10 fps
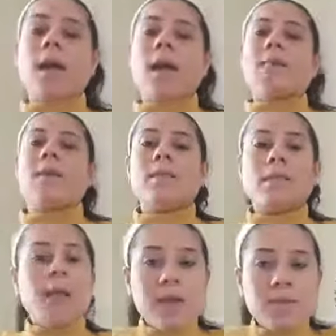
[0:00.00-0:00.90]
And then the
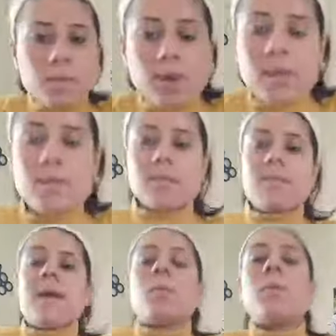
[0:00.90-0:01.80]
last
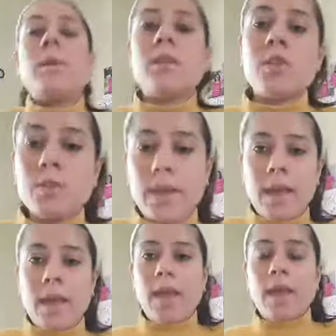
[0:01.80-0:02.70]
ones that we did
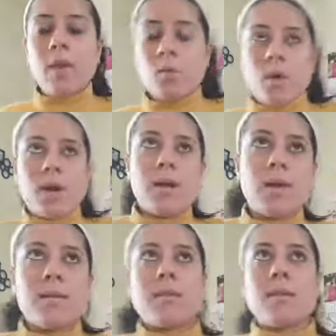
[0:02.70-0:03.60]
today
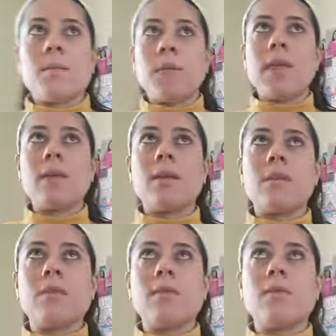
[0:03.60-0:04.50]
was making
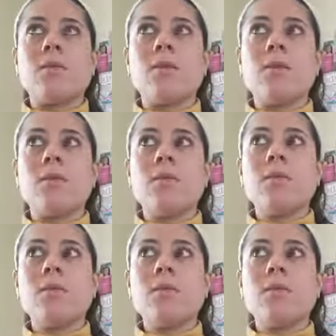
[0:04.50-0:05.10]
the circle